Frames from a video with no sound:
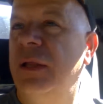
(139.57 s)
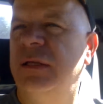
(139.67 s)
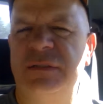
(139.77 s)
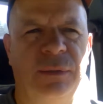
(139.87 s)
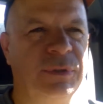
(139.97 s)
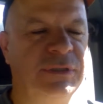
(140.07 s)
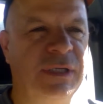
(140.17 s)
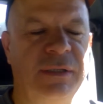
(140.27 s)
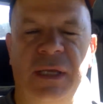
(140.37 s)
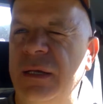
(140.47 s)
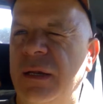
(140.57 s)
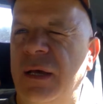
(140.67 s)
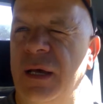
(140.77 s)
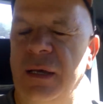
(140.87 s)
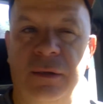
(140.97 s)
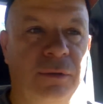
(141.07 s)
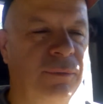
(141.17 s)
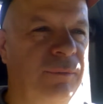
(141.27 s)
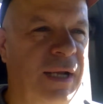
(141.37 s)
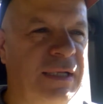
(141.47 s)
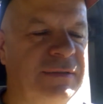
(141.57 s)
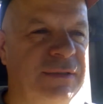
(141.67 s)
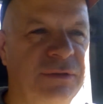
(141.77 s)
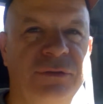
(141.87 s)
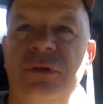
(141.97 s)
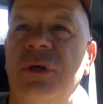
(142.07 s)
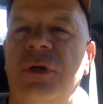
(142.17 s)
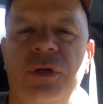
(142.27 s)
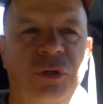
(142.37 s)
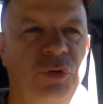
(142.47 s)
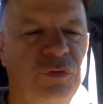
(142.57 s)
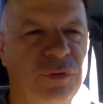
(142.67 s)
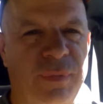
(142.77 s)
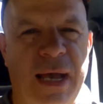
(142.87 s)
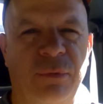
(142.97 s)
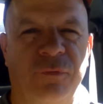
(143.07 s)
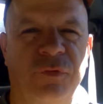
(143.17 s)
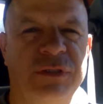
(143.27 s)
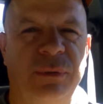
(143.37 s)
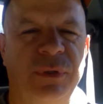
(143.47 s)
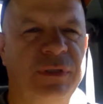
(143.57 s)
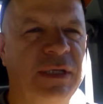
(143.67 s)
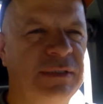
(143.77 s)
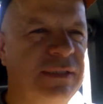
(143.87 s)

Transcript: I think somebody said that uh, Manson used the Bible for some of the